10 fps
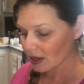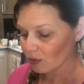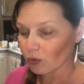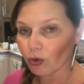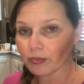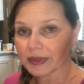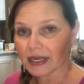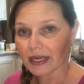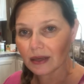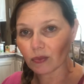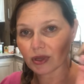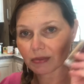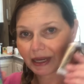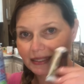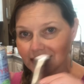will be with
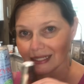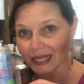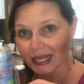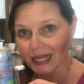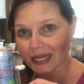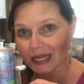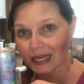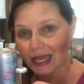my Zing